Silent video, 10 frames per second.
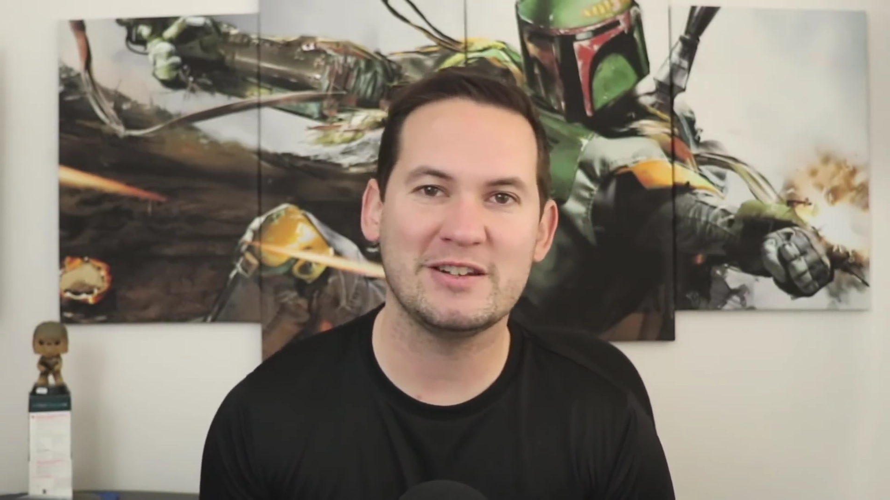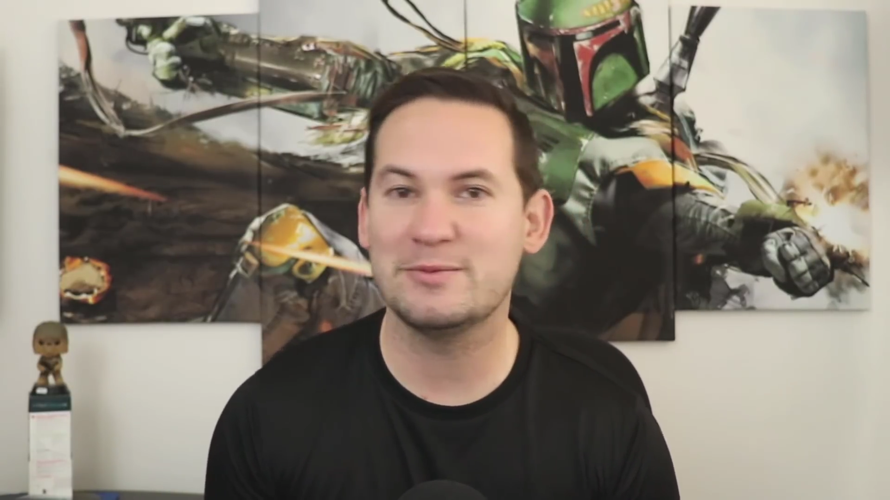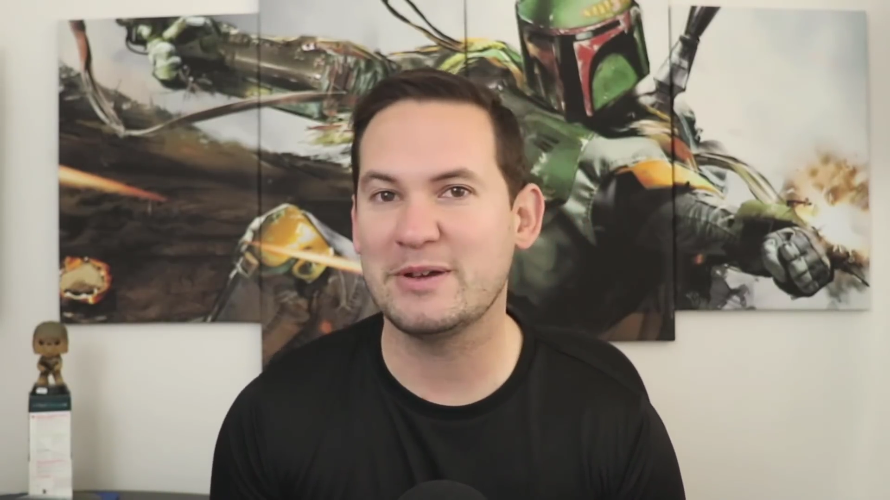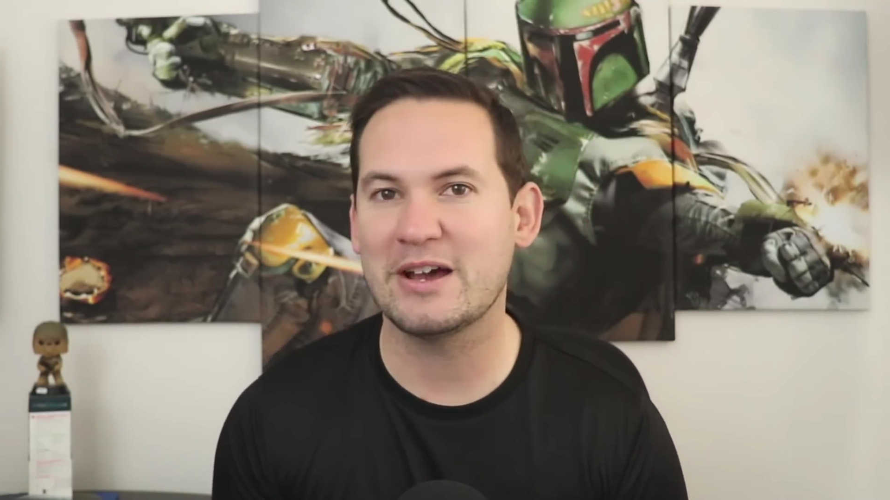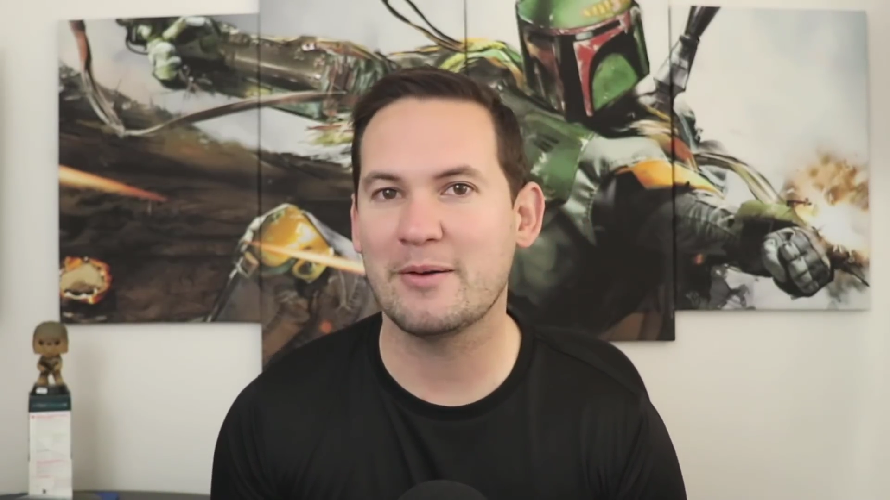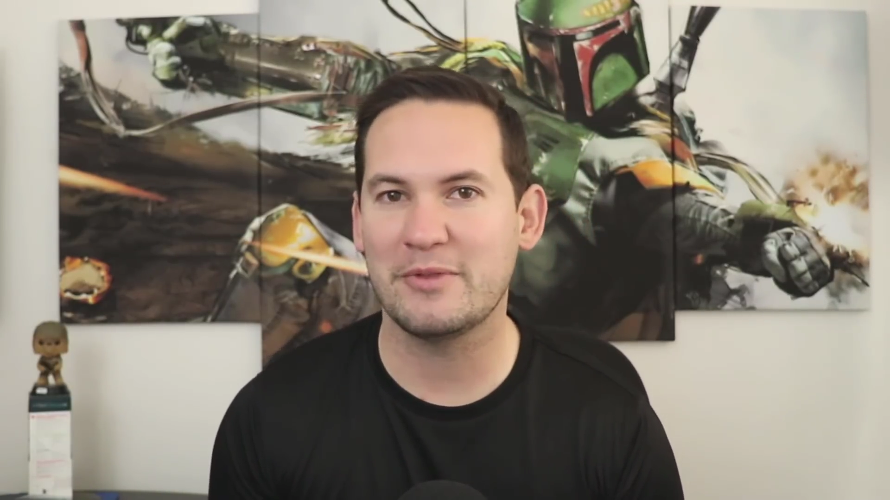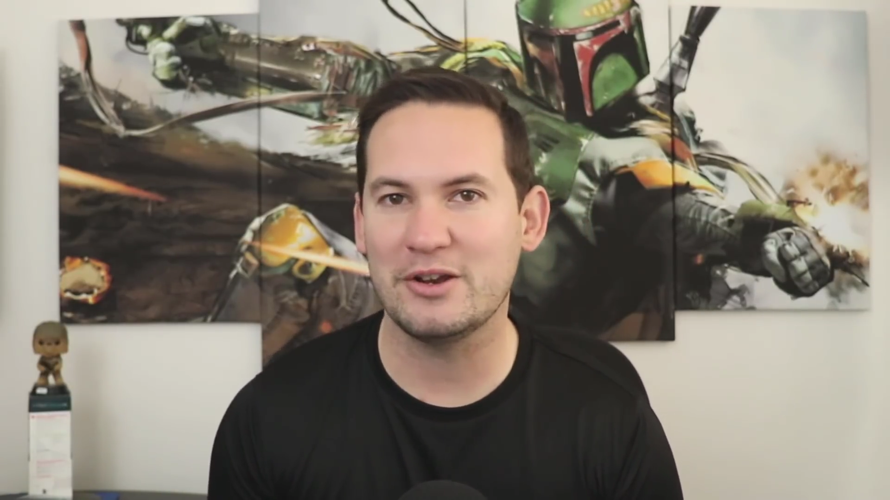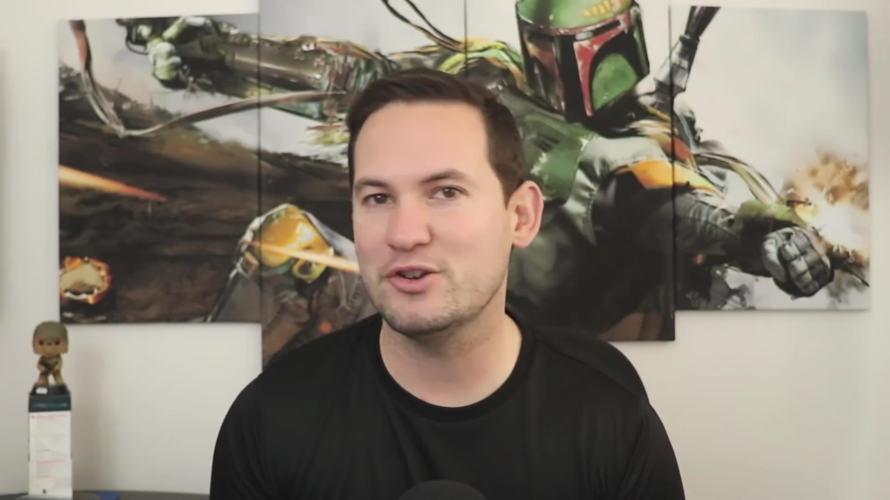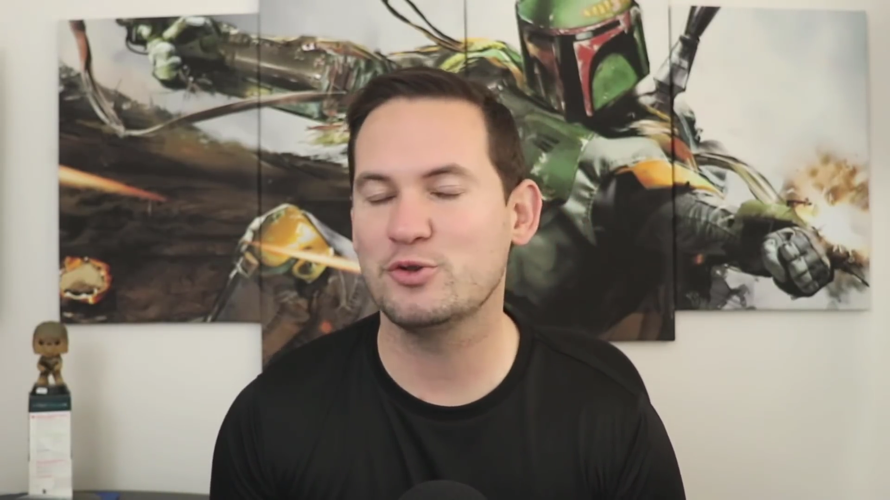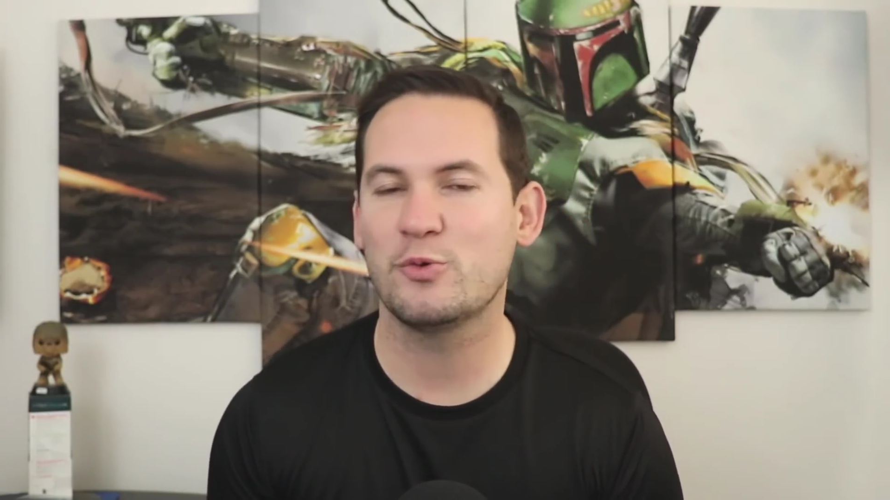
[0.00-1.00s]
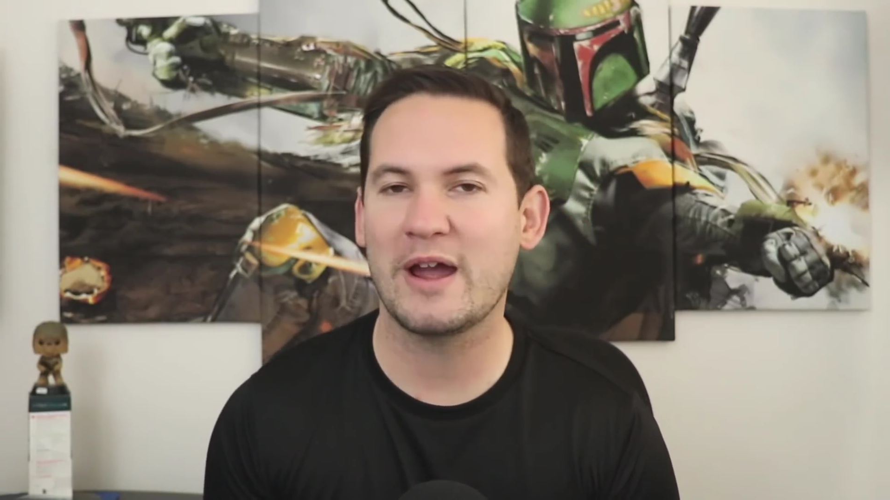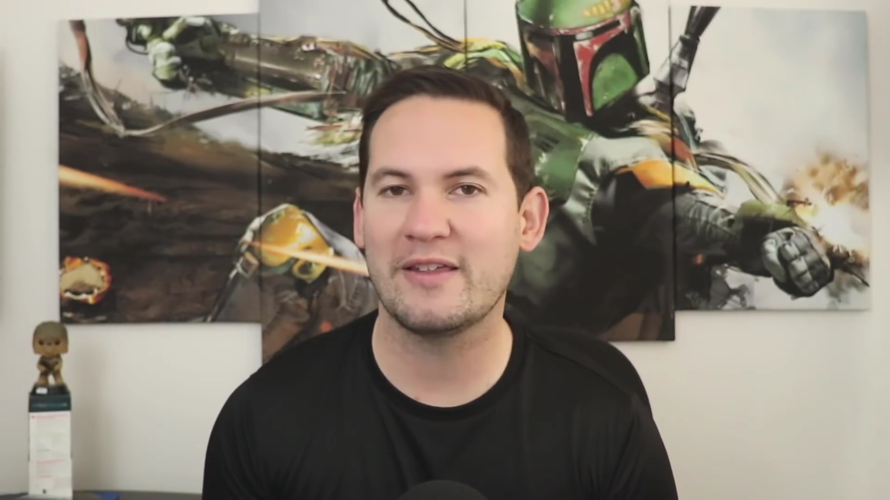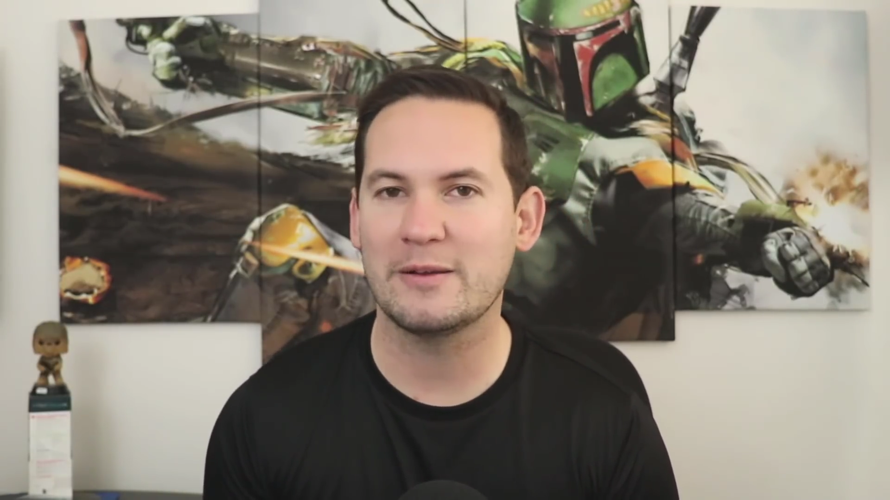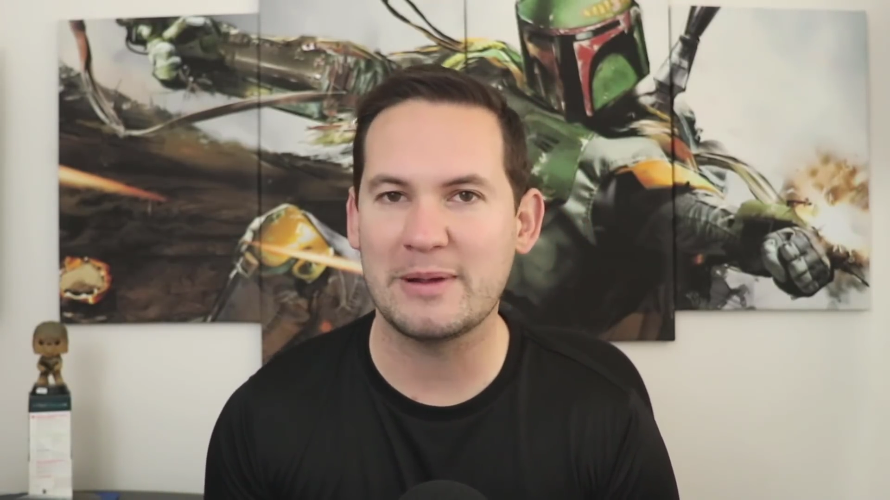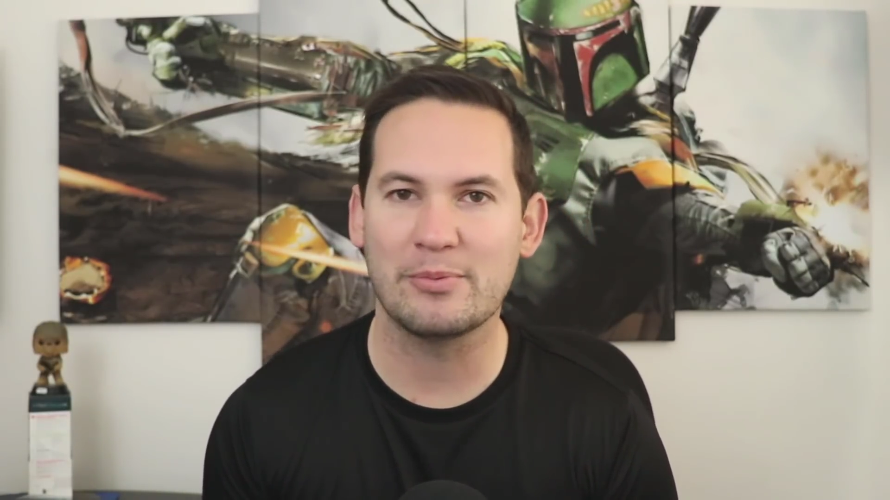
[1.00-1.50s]
to become the new way
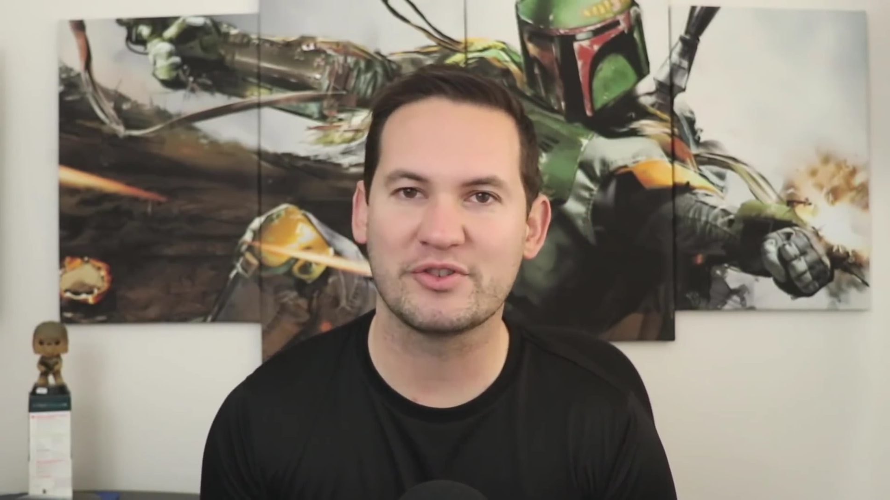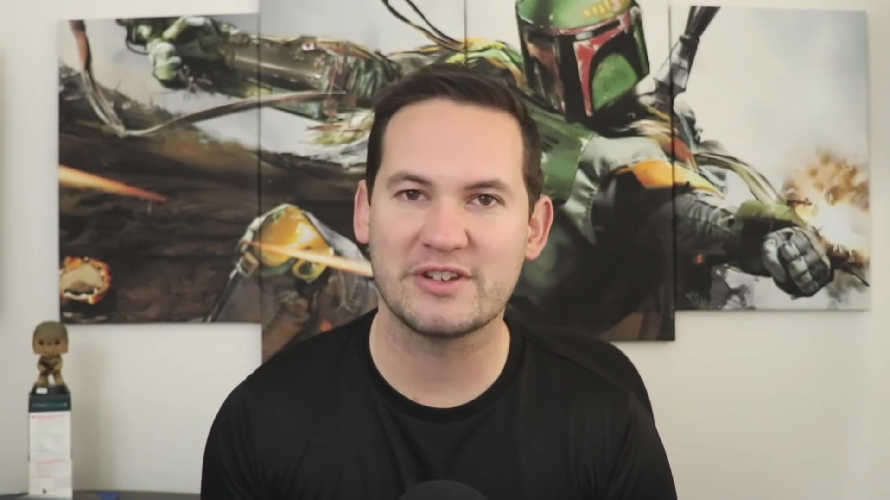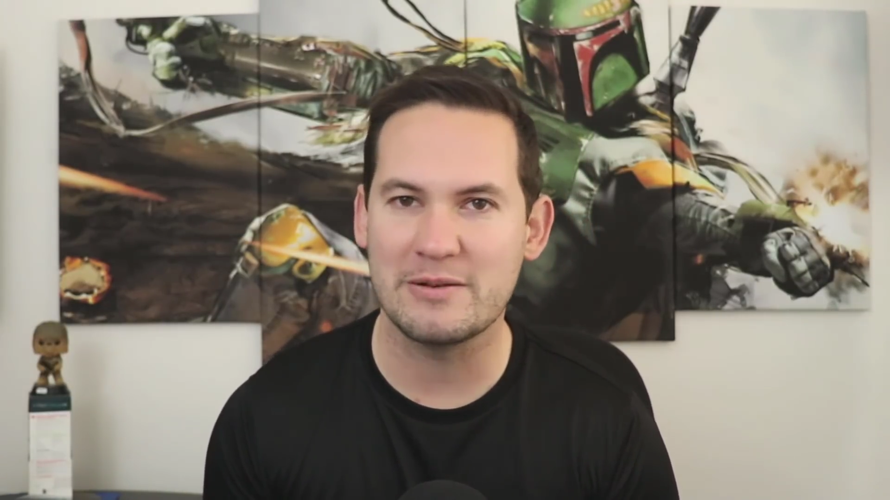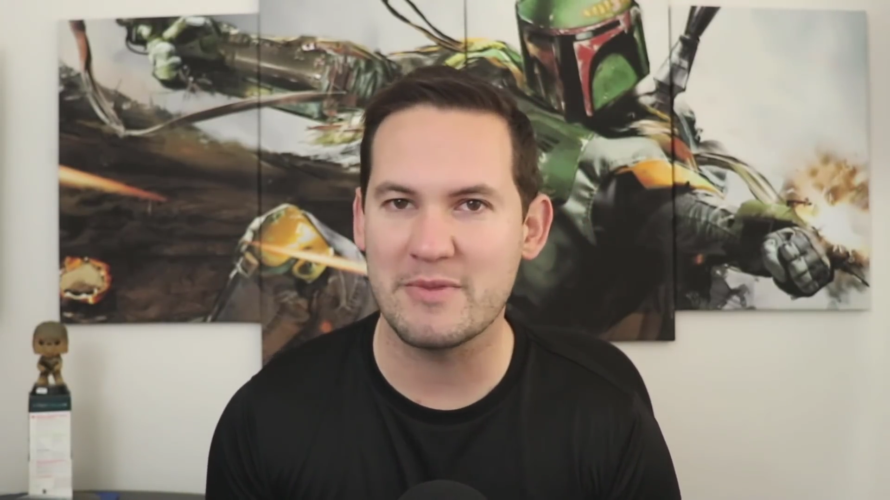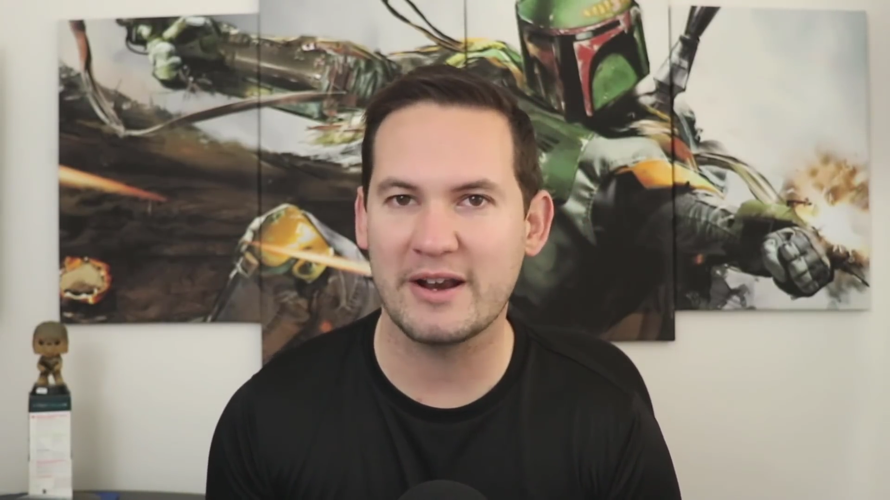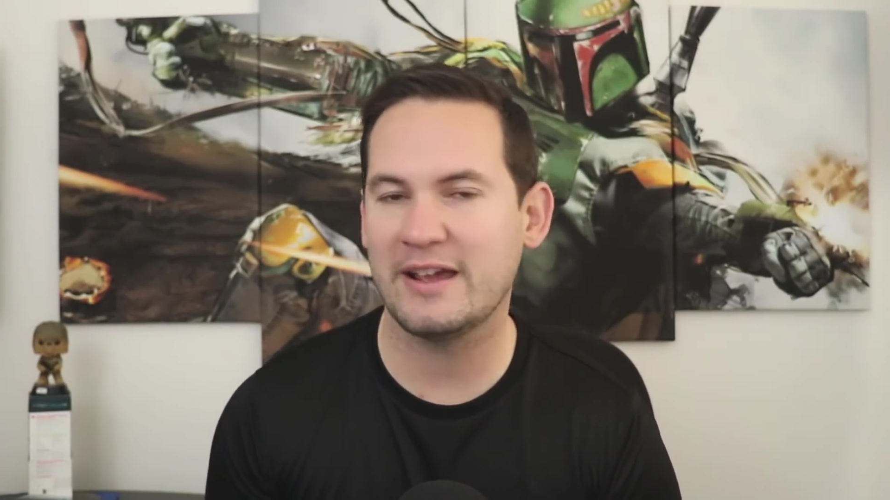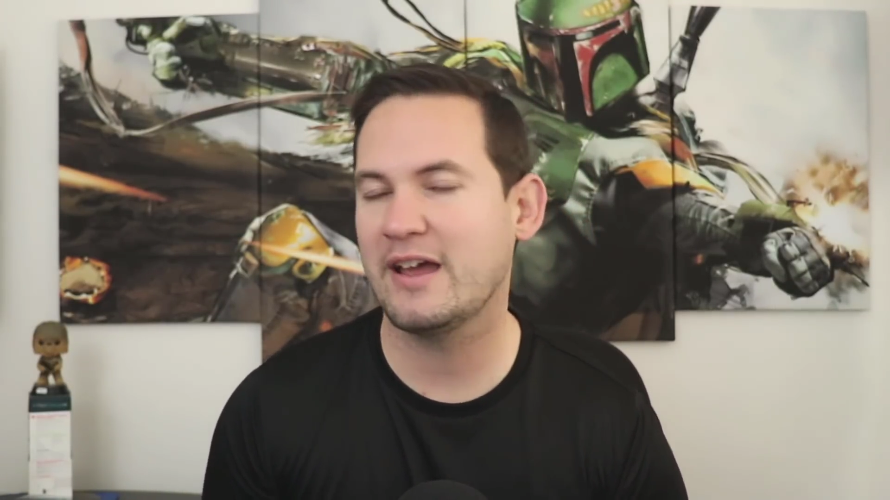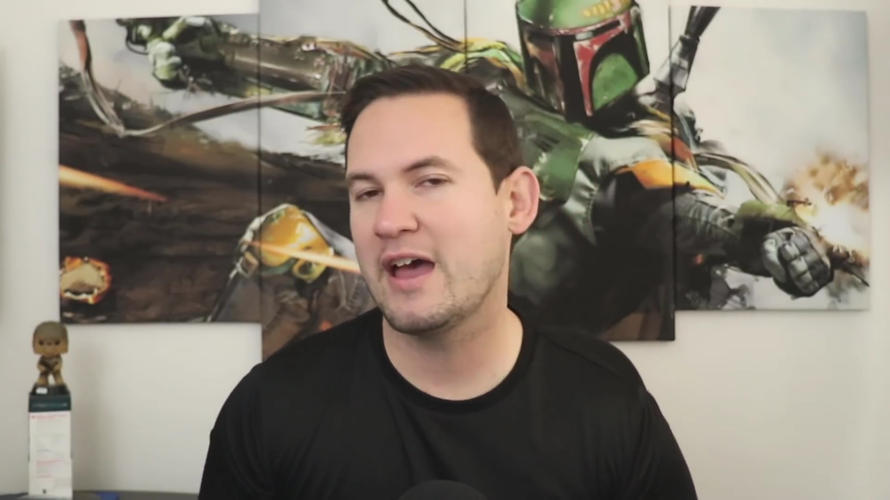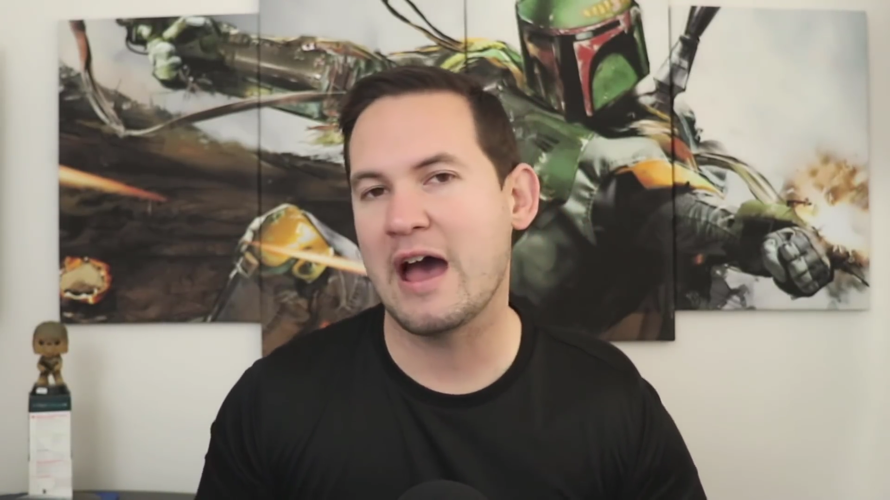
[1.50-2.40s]
that people send money.